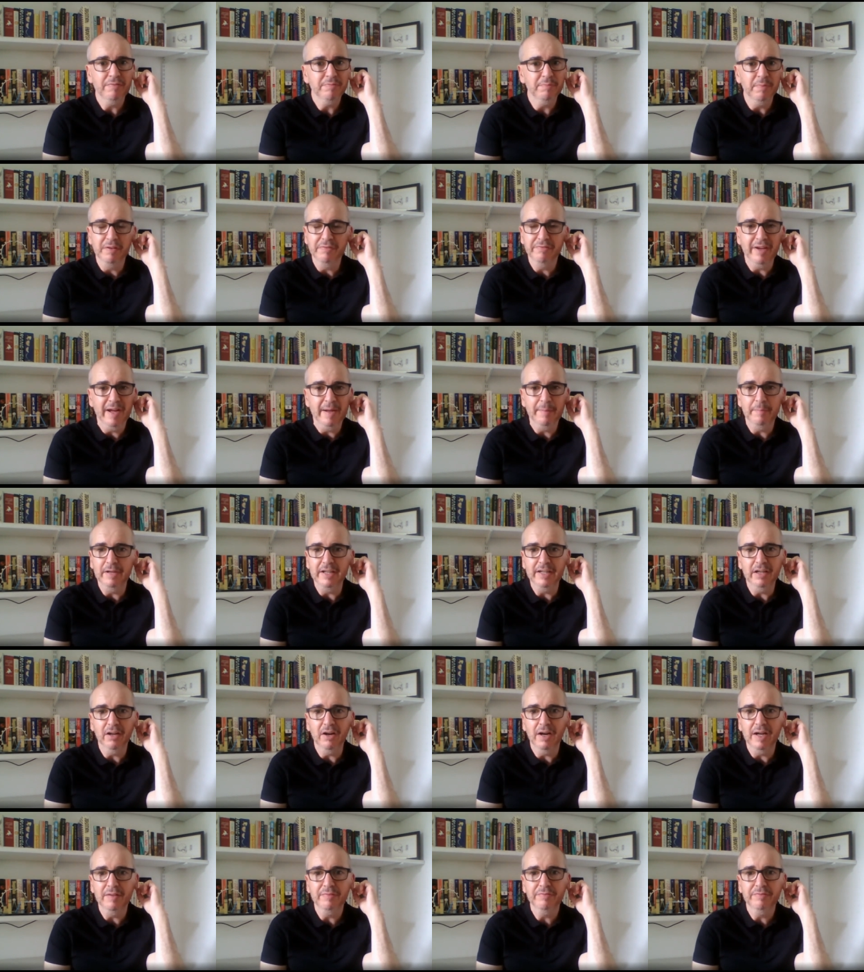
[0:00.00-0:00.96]
my family
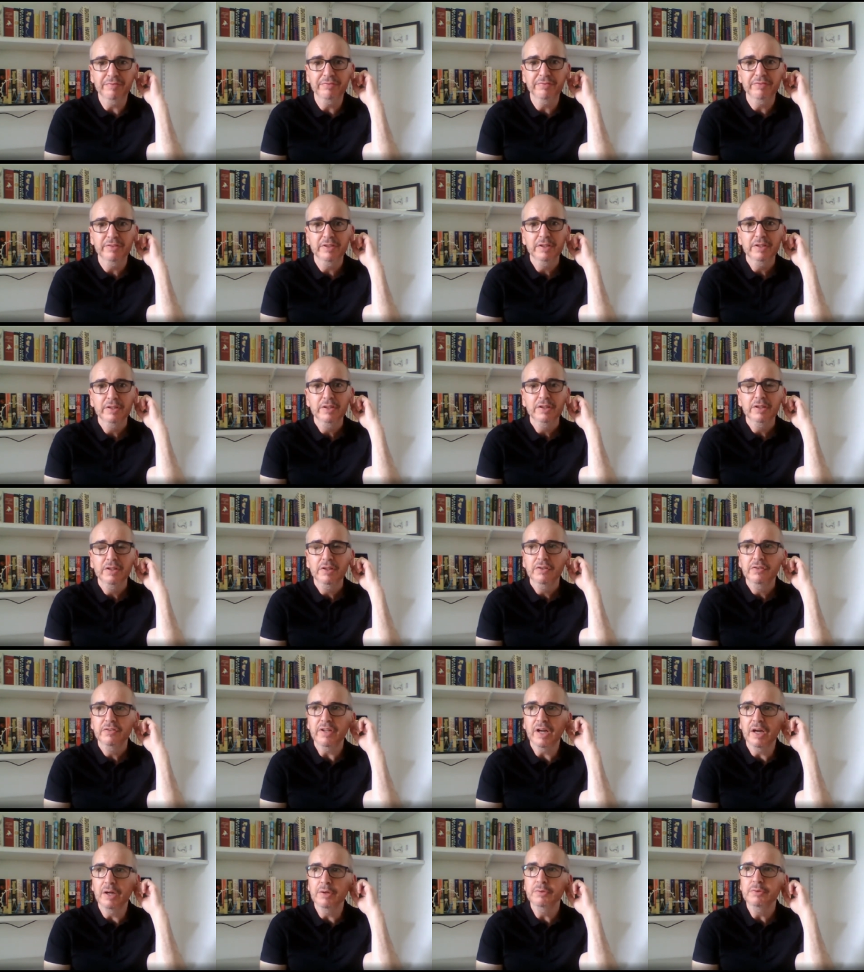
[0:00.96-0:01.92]
life.
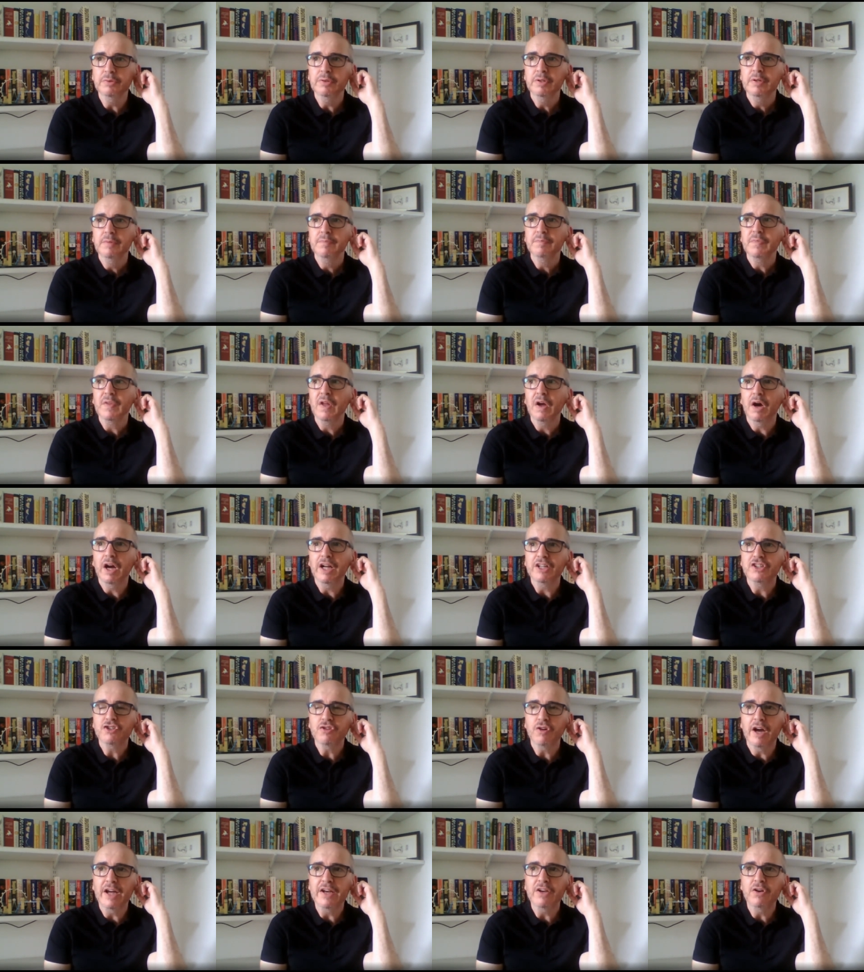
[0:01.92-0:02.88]
So I
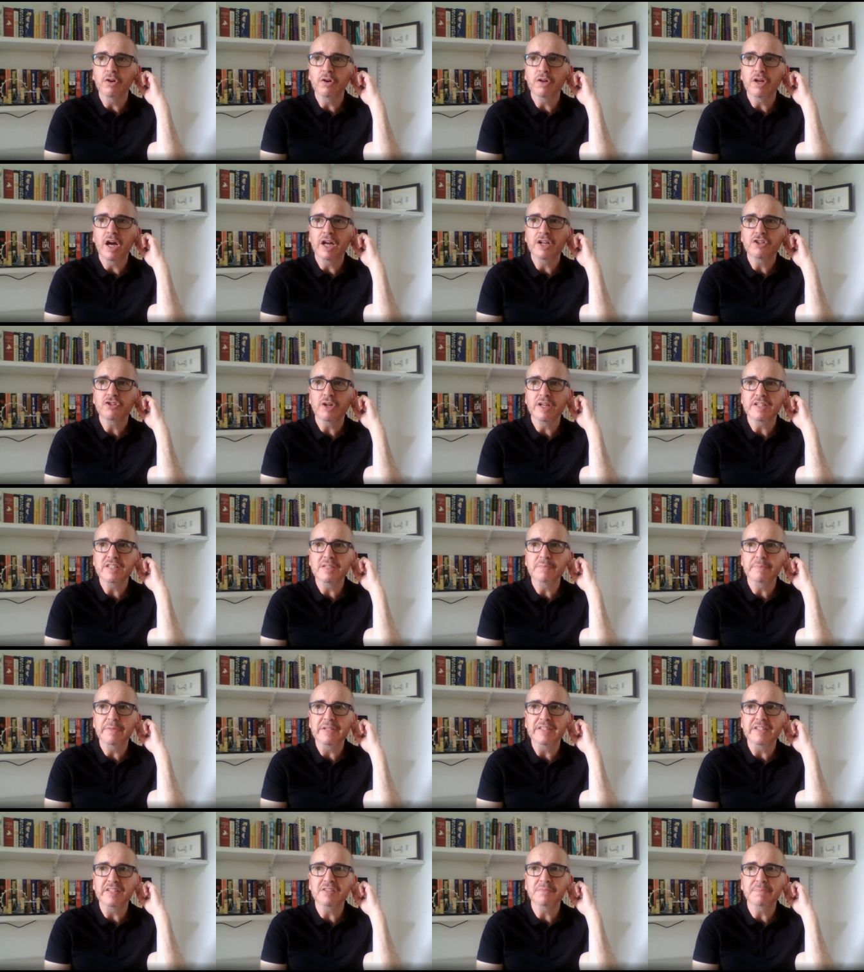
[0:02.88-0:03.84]
try not I try to
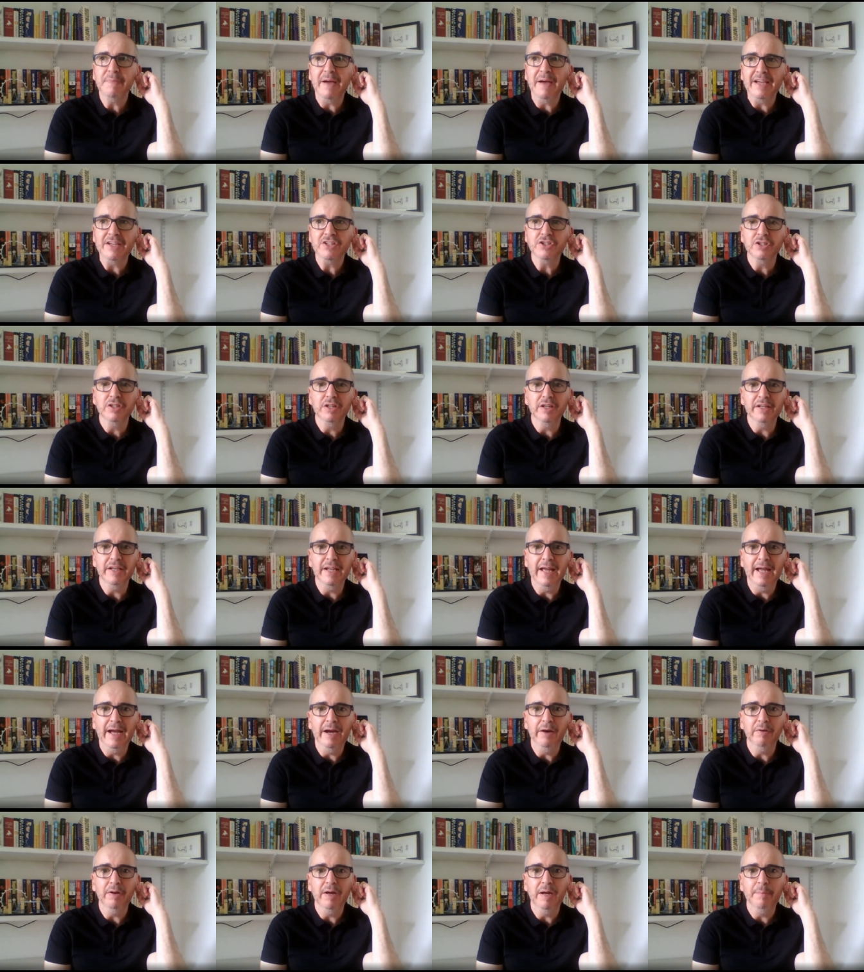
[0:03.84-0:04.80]
be dispassionate
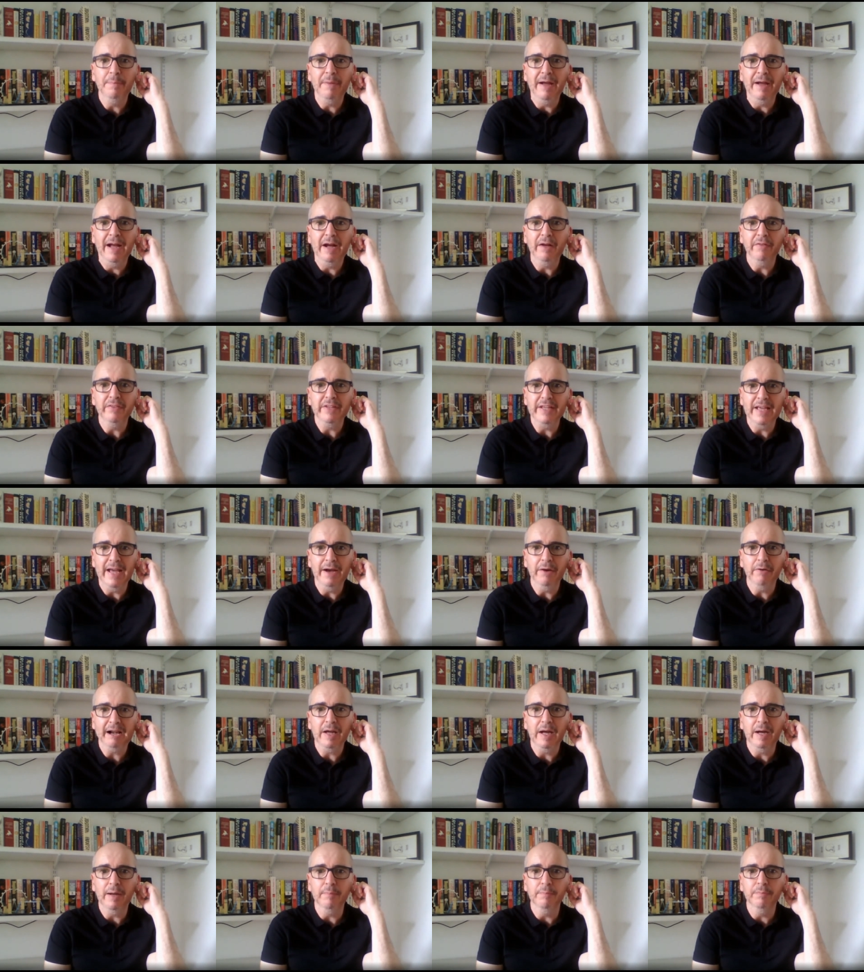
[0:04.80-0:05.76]
now about the
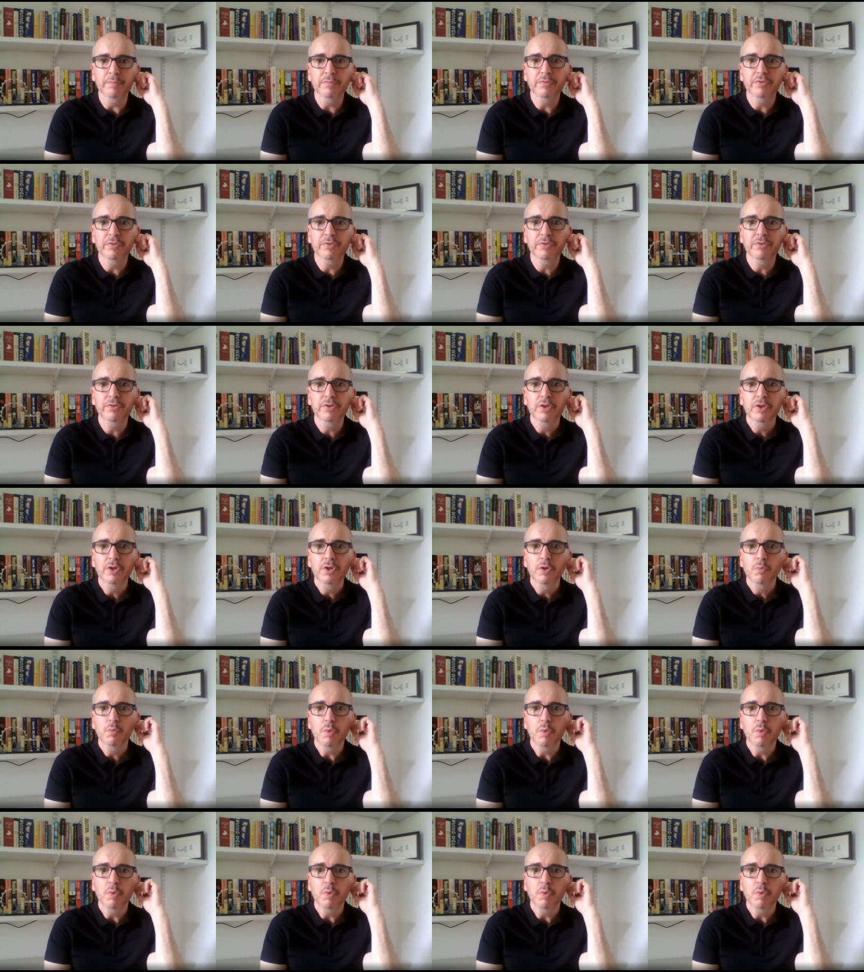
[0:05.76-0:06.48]
outcomes,